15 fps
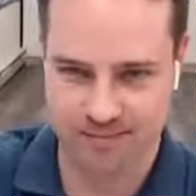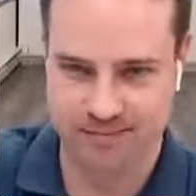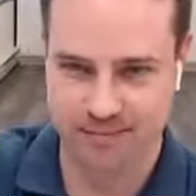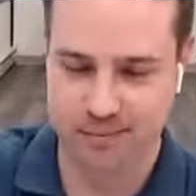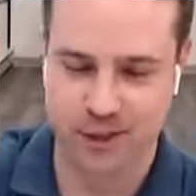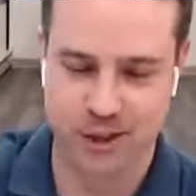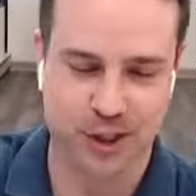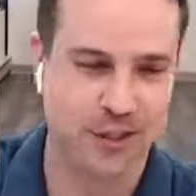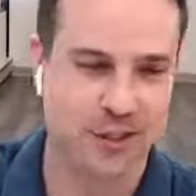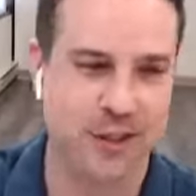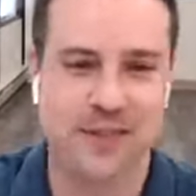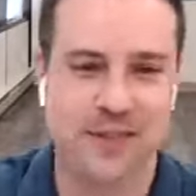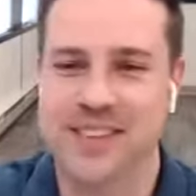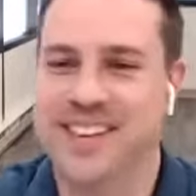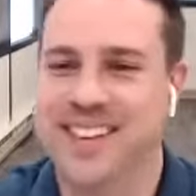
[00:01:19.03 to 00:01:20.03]
Magento.
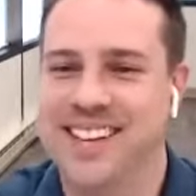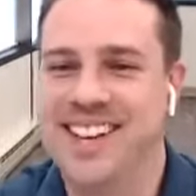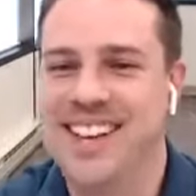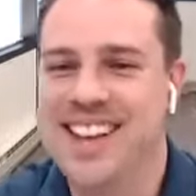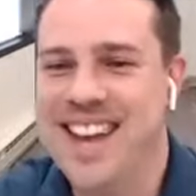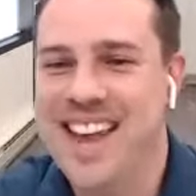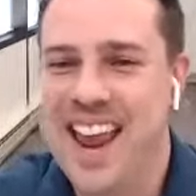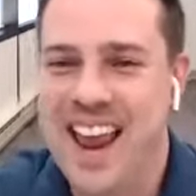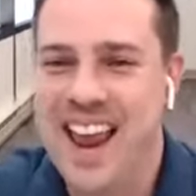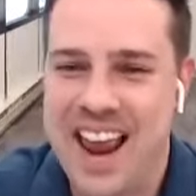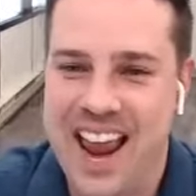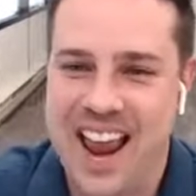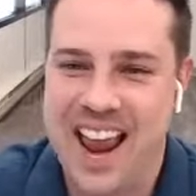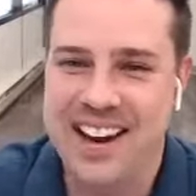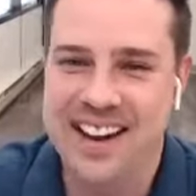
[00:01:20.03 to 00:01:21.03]

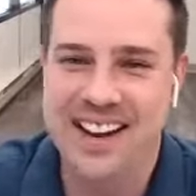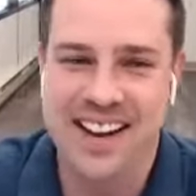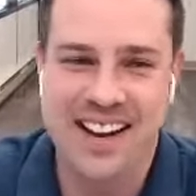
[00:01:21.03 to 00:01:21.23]
And